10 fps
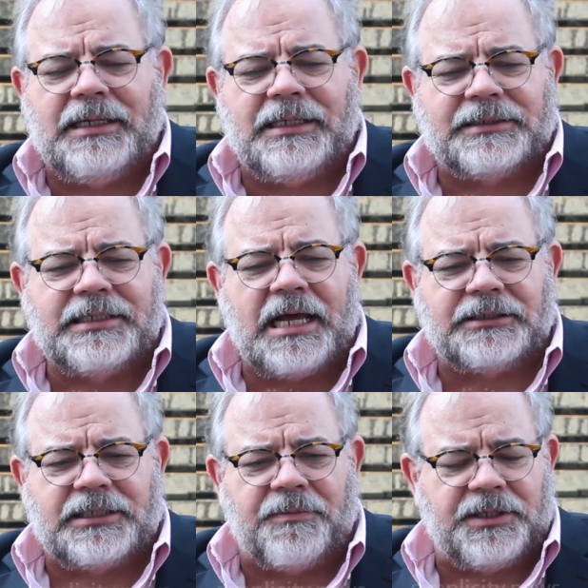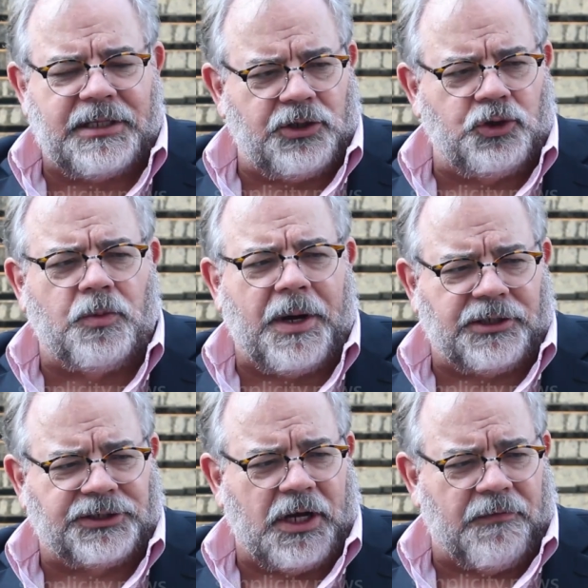It's not something that you do by
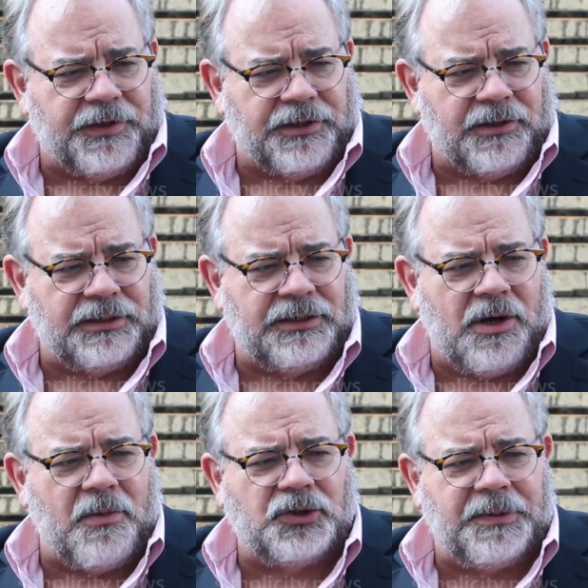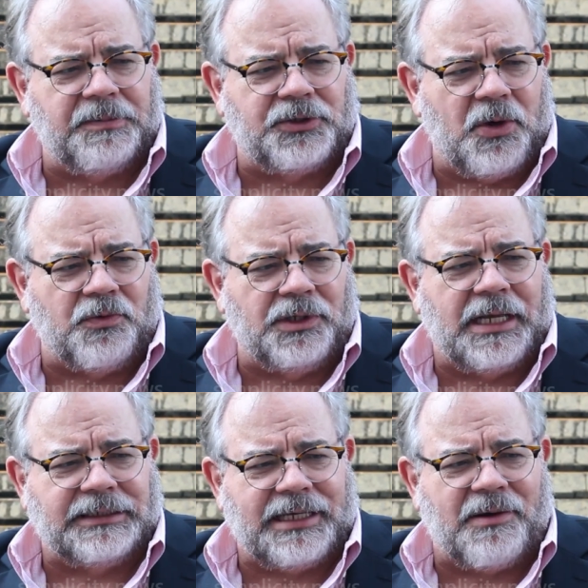yourself either. Most people don't
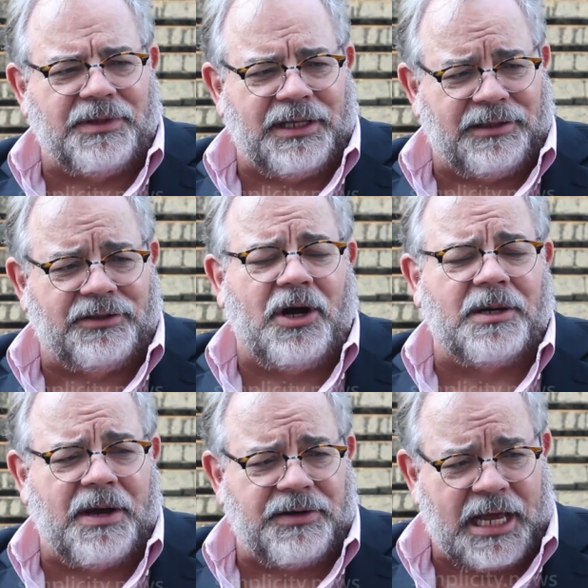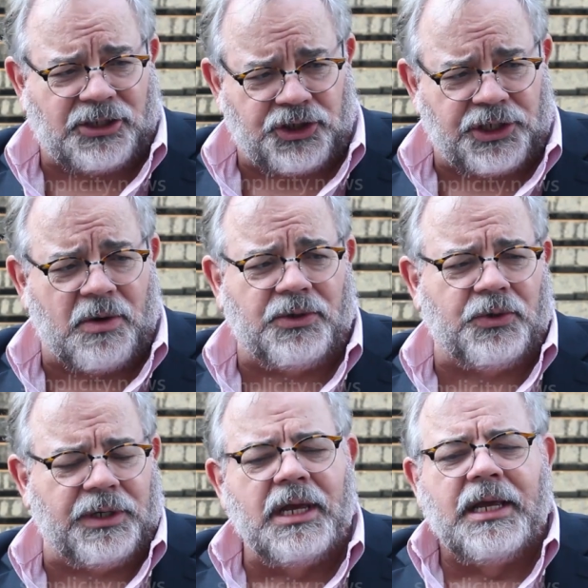realize that when they talk about Nat Geo and
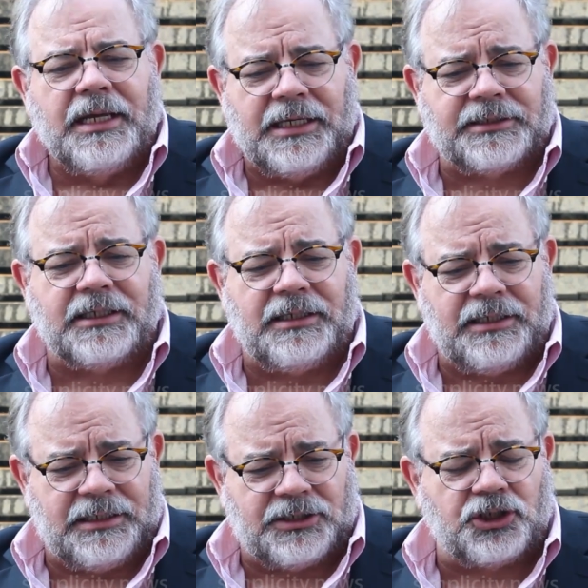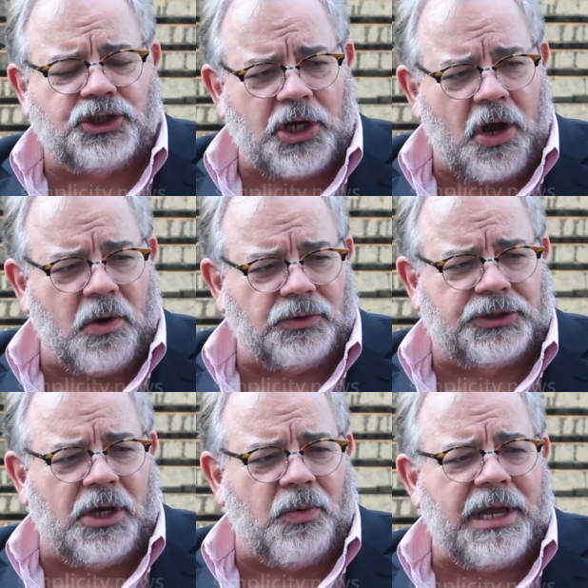doing it's a show.
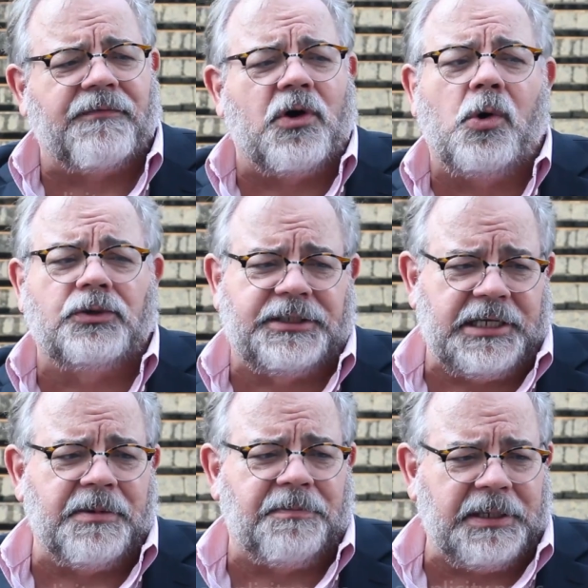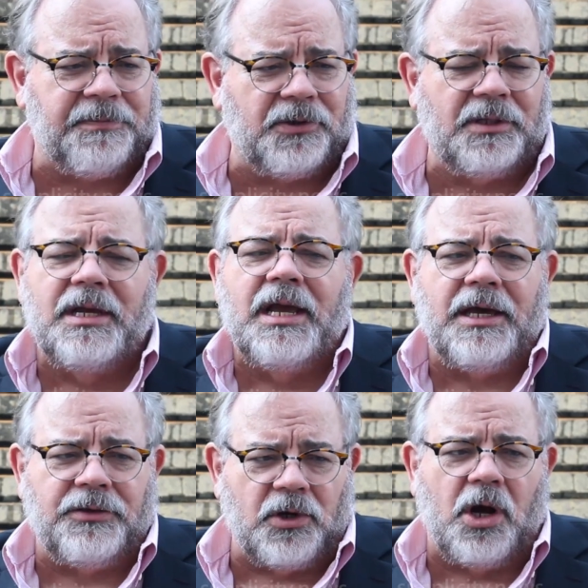So we have a whole team of people,
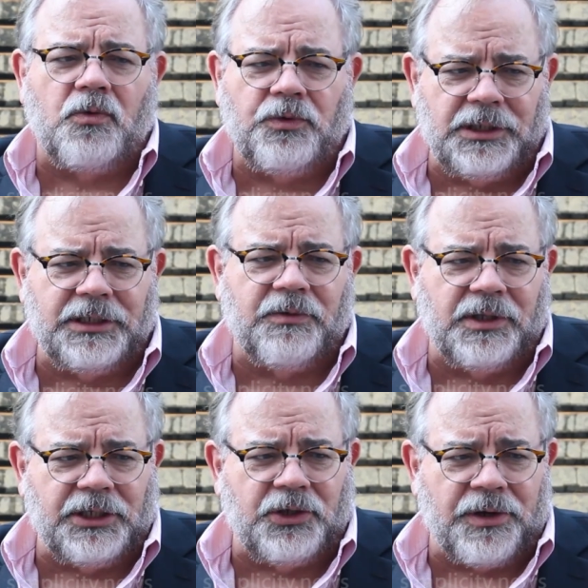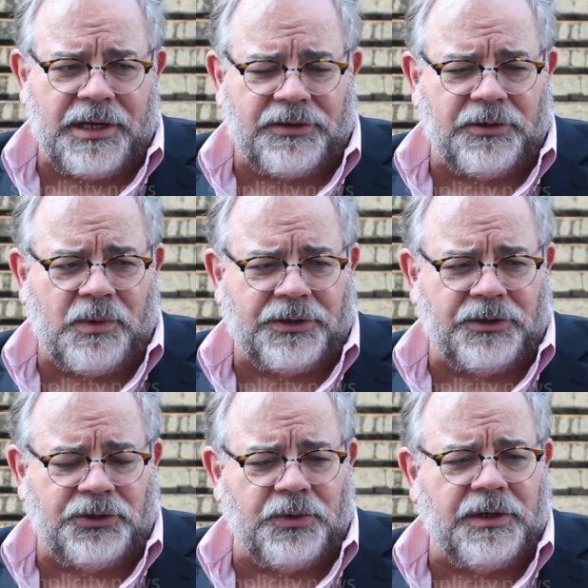and they're all really, really good at what
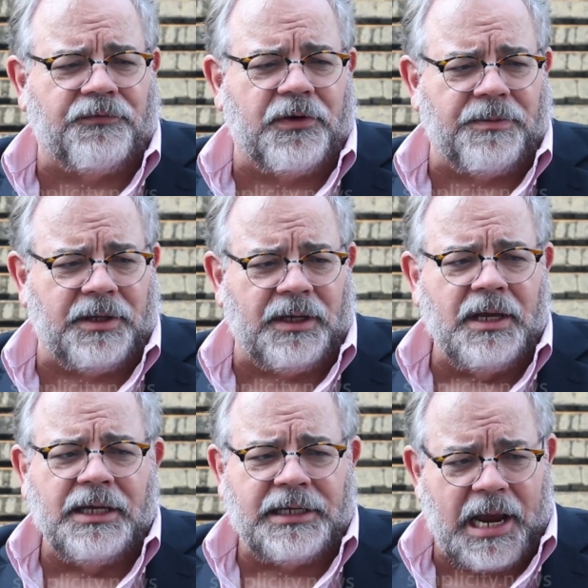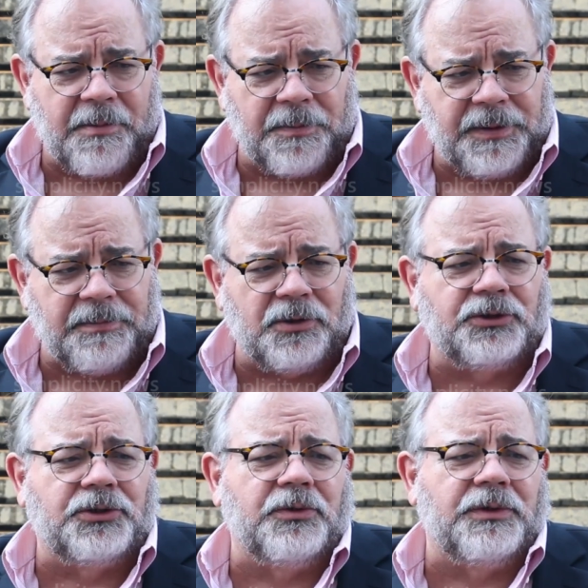they're doing, from the camera people
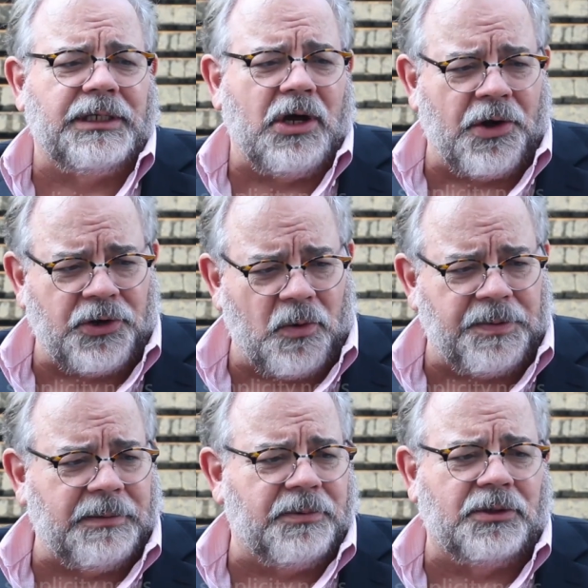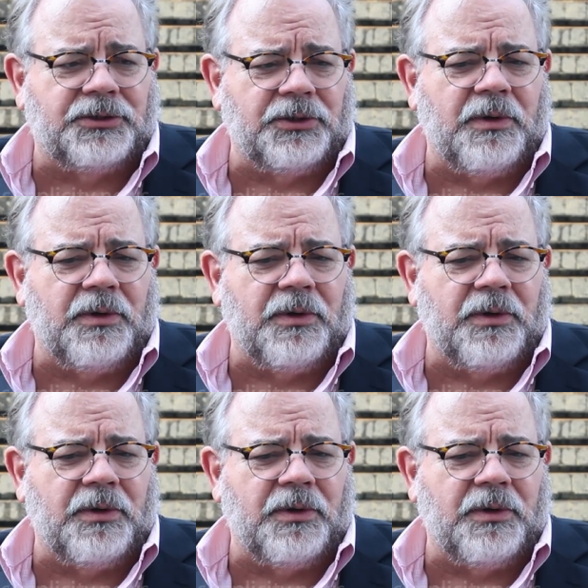to the audio people